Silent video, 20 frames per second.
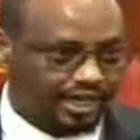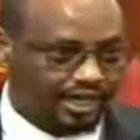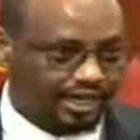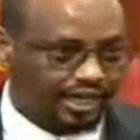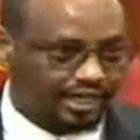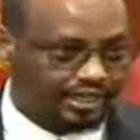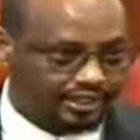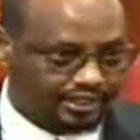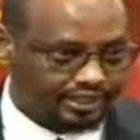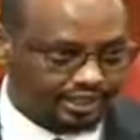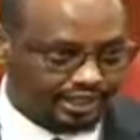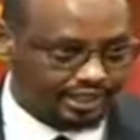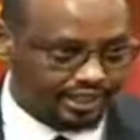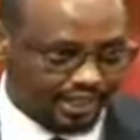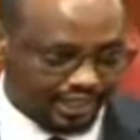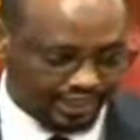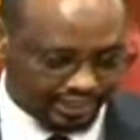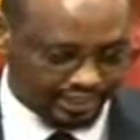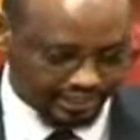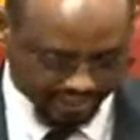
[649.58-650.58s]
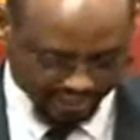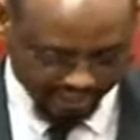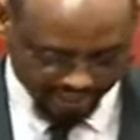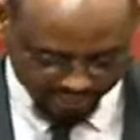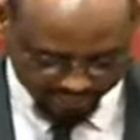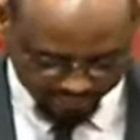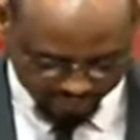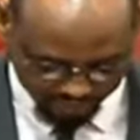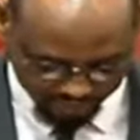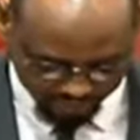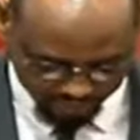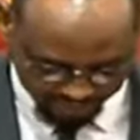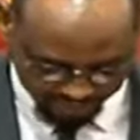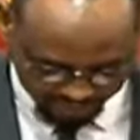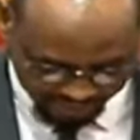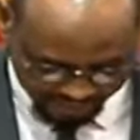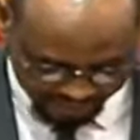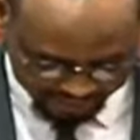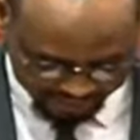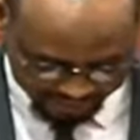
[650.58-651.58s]
IG has come through the
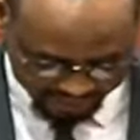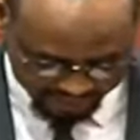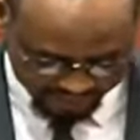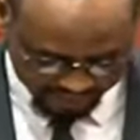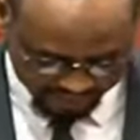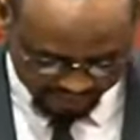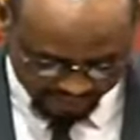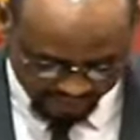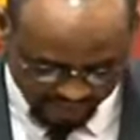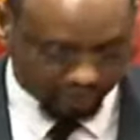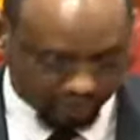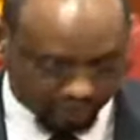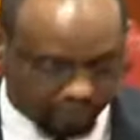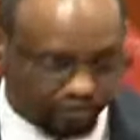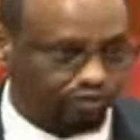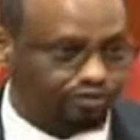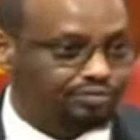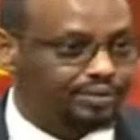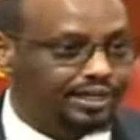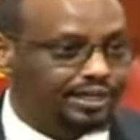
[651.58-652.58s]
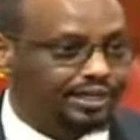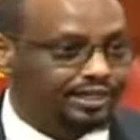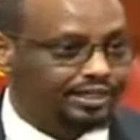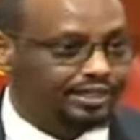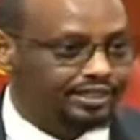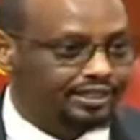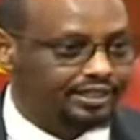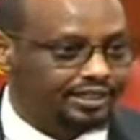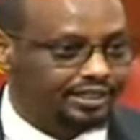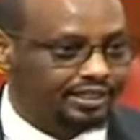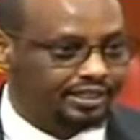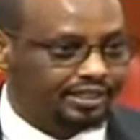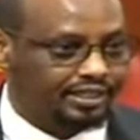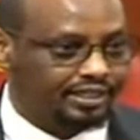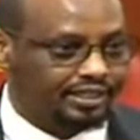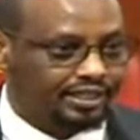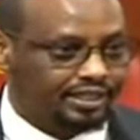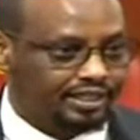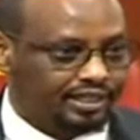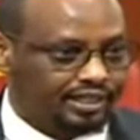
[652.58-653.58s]
ranks out of merit.
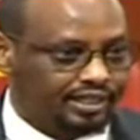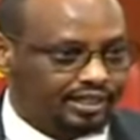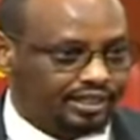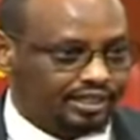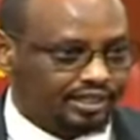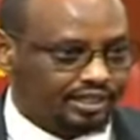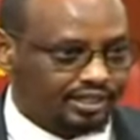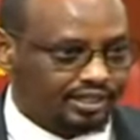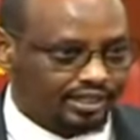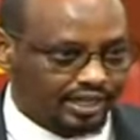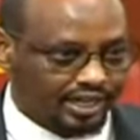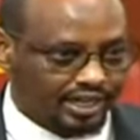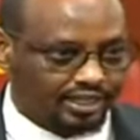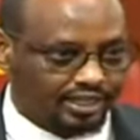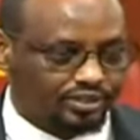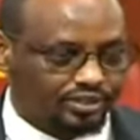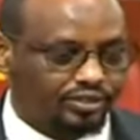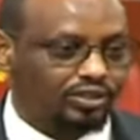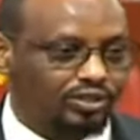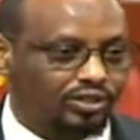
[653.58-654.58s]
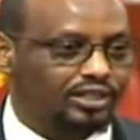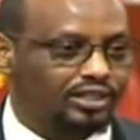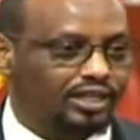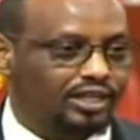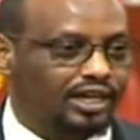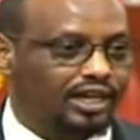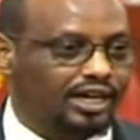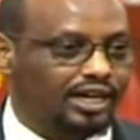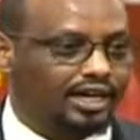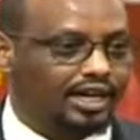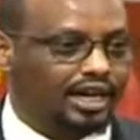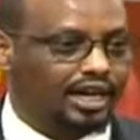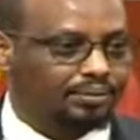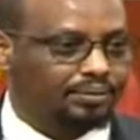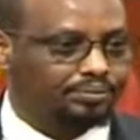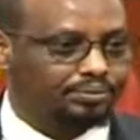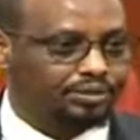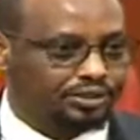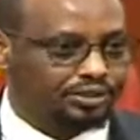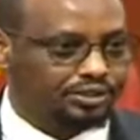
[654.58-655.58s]
He has all the
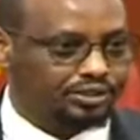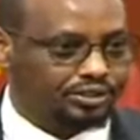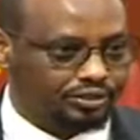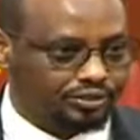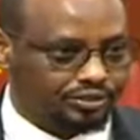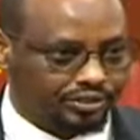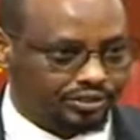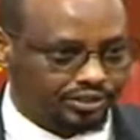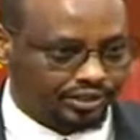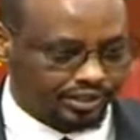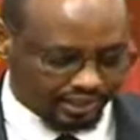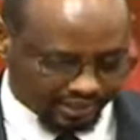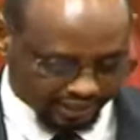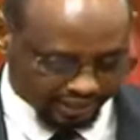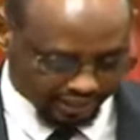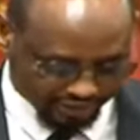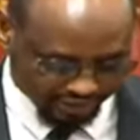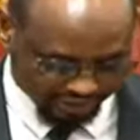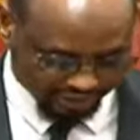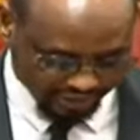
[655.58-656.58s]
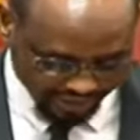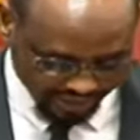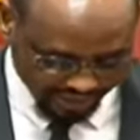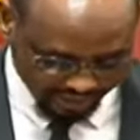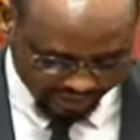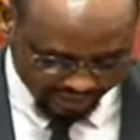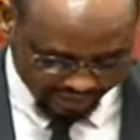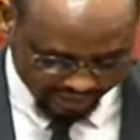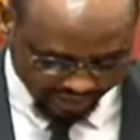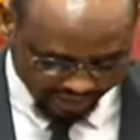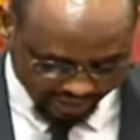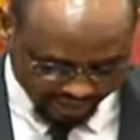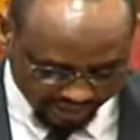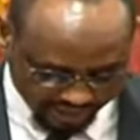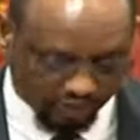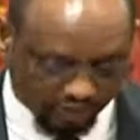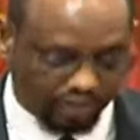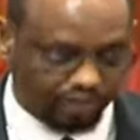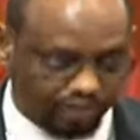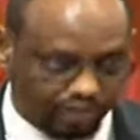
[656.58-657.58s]
aptitude, the skills, and the
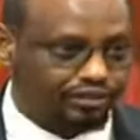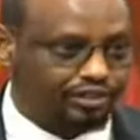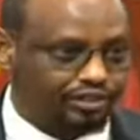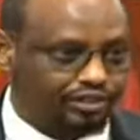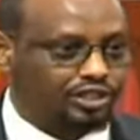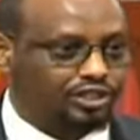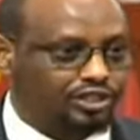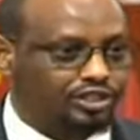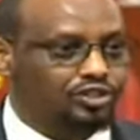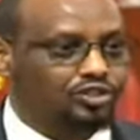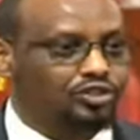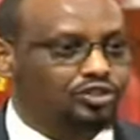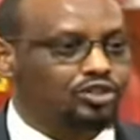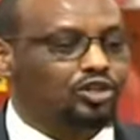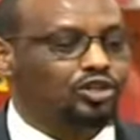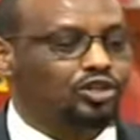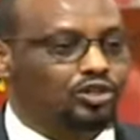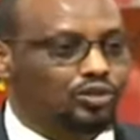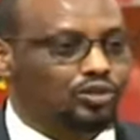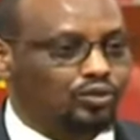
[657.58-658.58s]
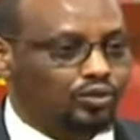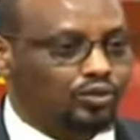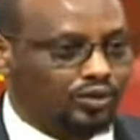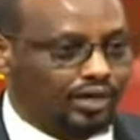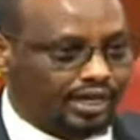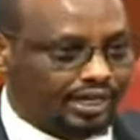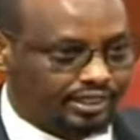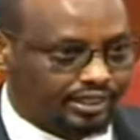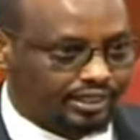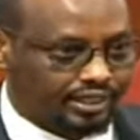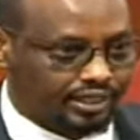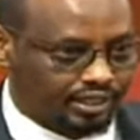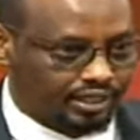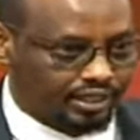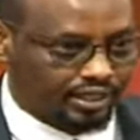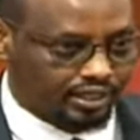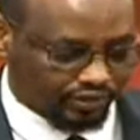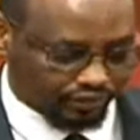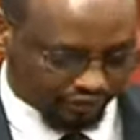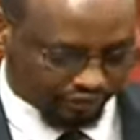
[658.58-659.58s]
qualifications so required
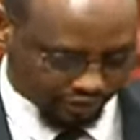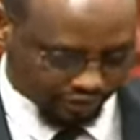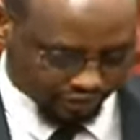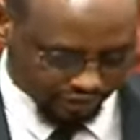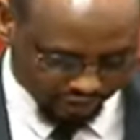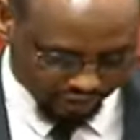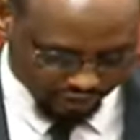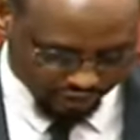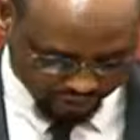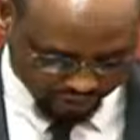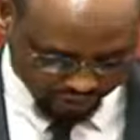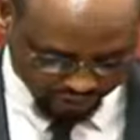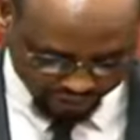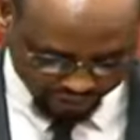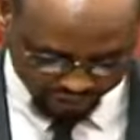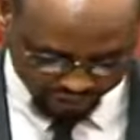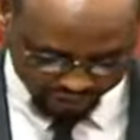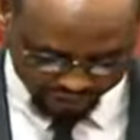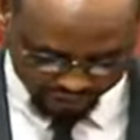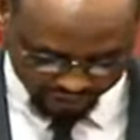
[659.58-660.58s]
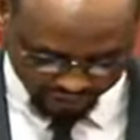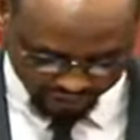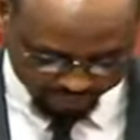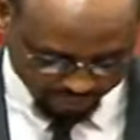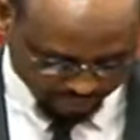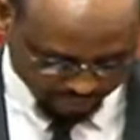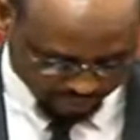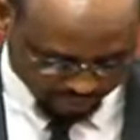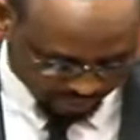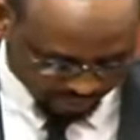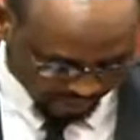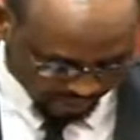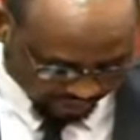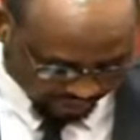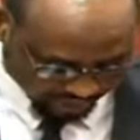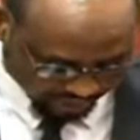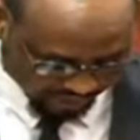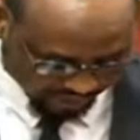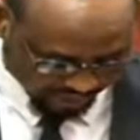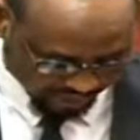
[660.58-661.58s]
for the duty he is supposed to take
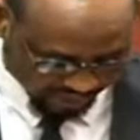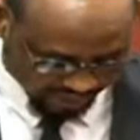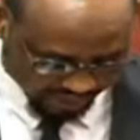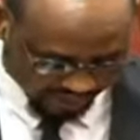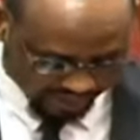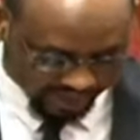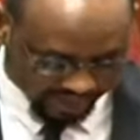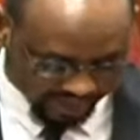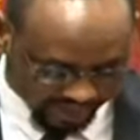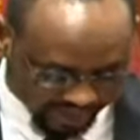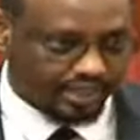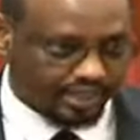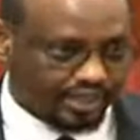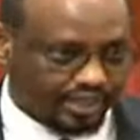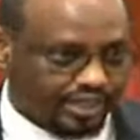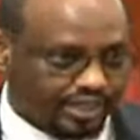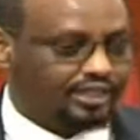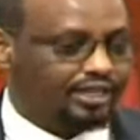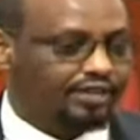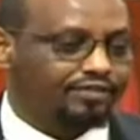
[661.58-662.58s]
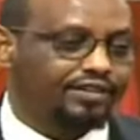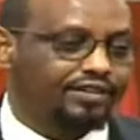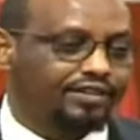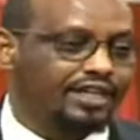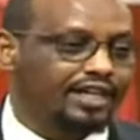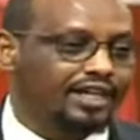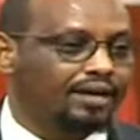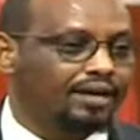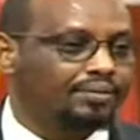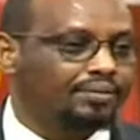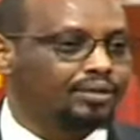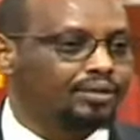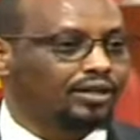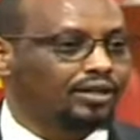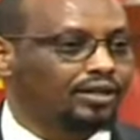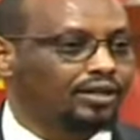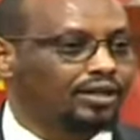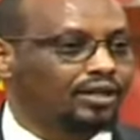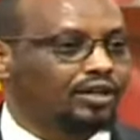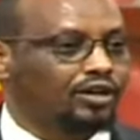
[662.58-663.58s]
over. He's a very
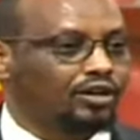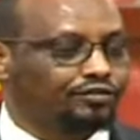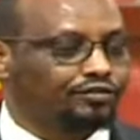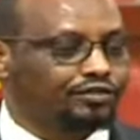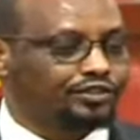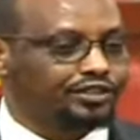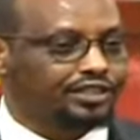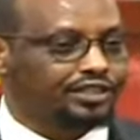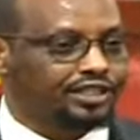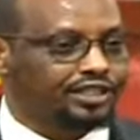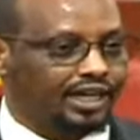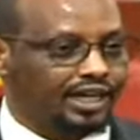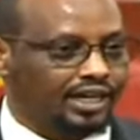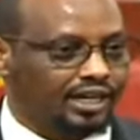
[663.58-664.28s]
humble officer,